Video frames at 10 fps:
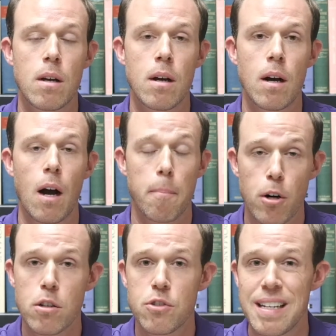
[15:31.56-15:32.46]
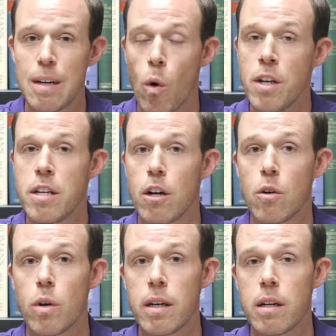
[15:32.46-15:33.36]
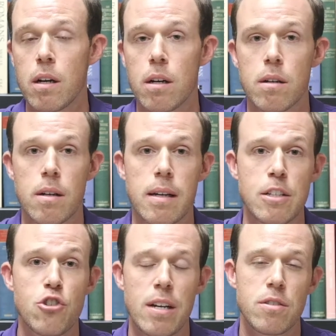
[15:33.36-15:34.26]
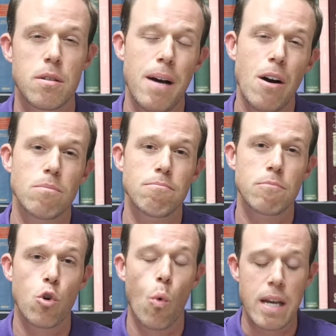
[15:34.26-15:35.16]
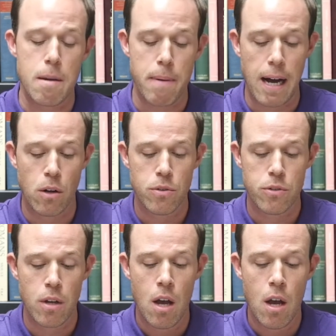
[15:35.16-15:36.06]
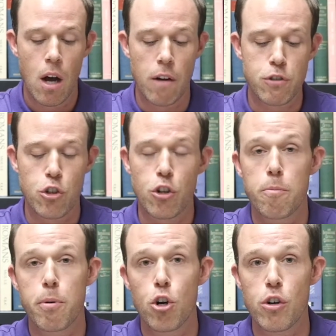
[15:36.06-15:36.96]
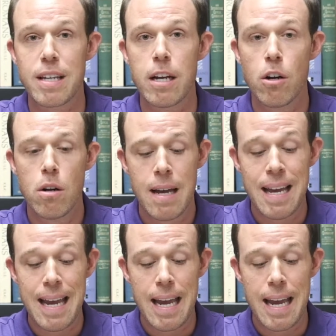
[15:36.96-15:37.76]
a person in 1 year would ingest about 20 pounds of sugar per year.